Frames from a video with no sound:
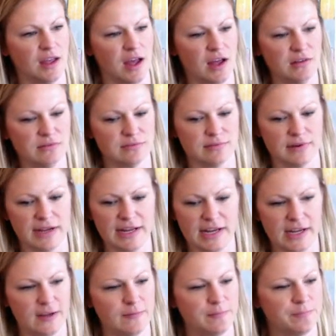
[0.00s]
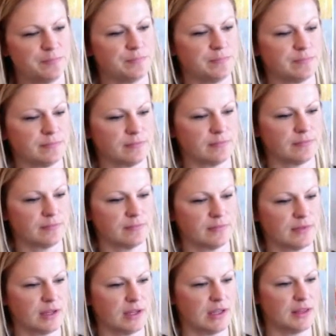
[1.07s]
Alrighty.
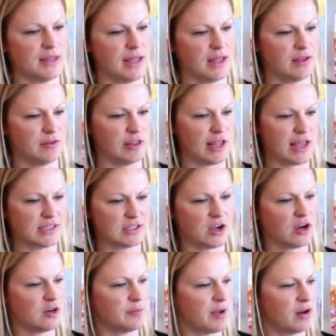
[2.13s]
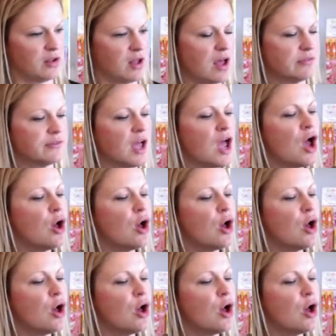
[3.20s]
Get that last guard petal off.